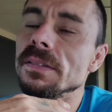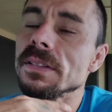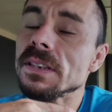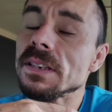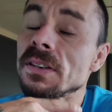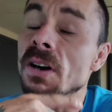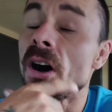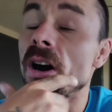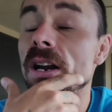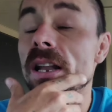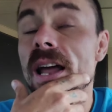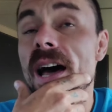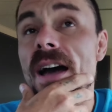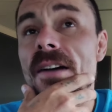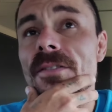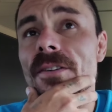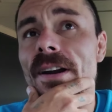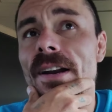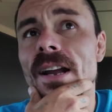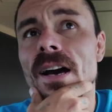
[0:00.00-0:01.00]
it's hard
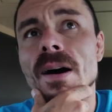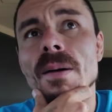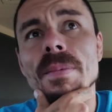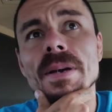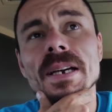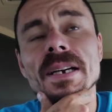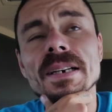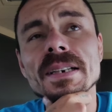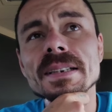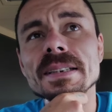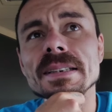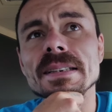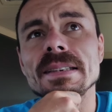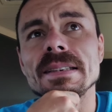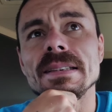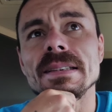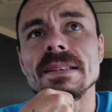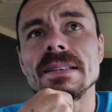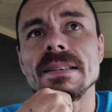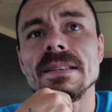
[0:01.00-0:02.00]
life right now
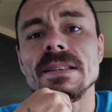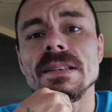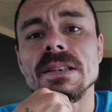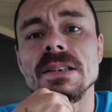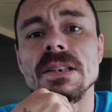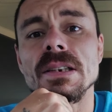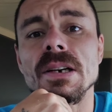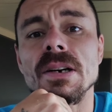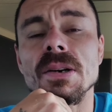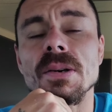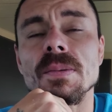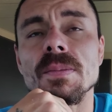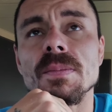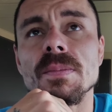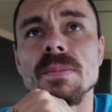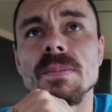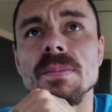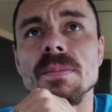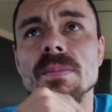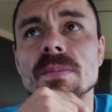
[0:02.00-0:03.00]
because you know
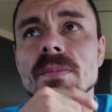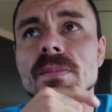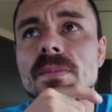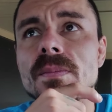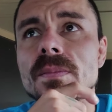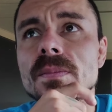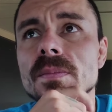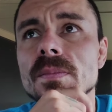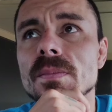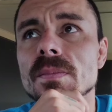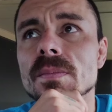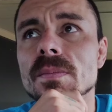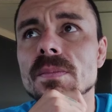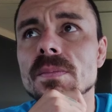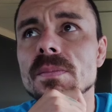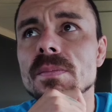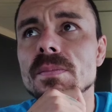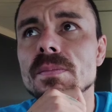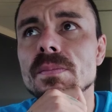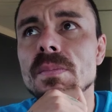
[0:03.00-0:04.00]

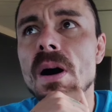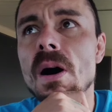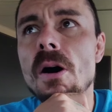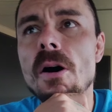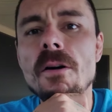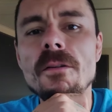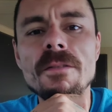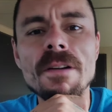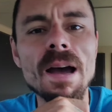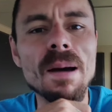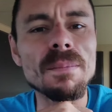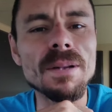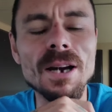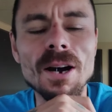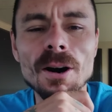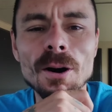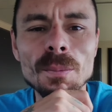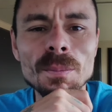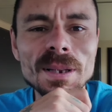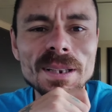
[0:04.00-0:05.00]
my whole family
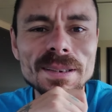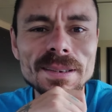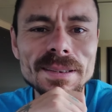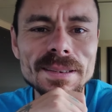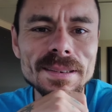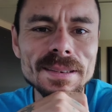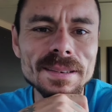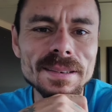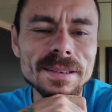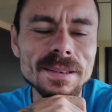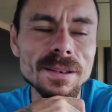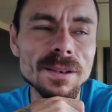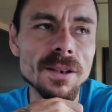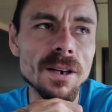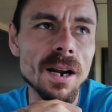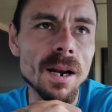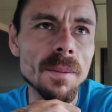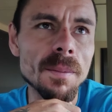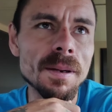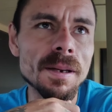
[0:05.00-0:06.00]
homeless. You
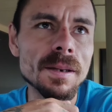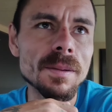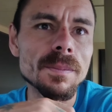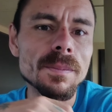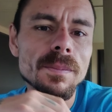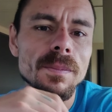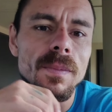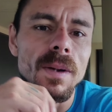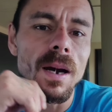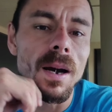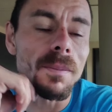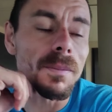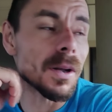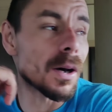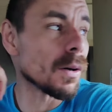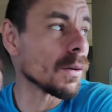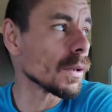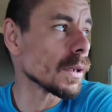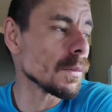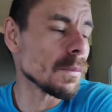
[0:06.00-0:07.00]
know what I mean? I'm the
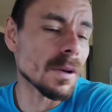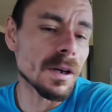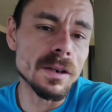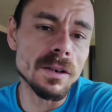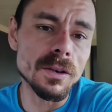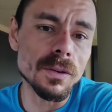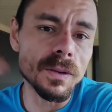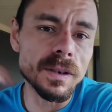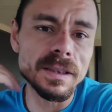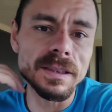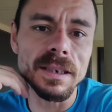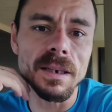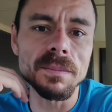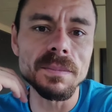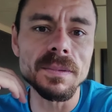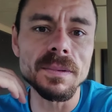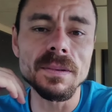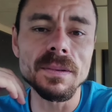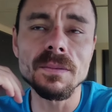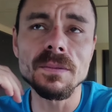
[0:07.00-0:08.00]
only one doing
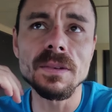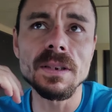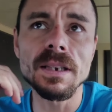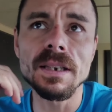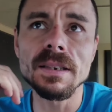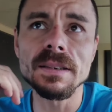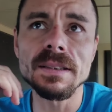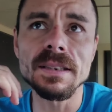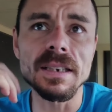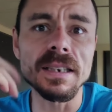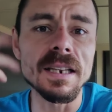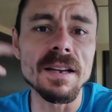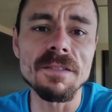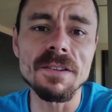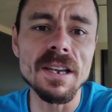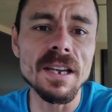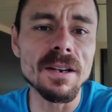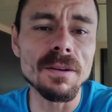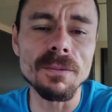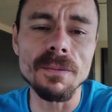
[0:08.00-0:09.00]
something
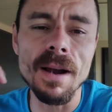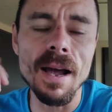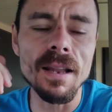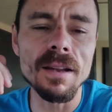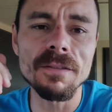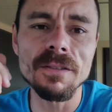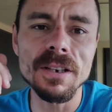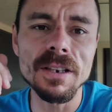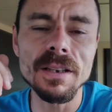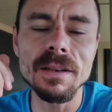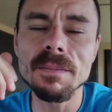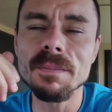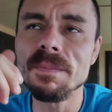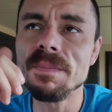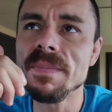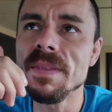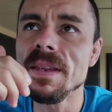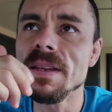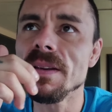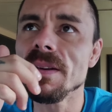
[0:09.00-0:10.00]
significant and relevant.
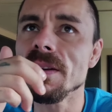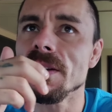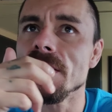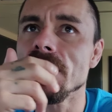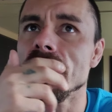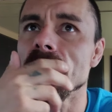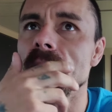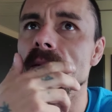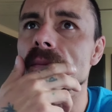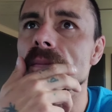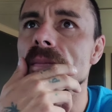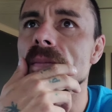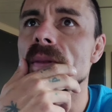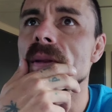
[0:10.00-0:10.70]
You know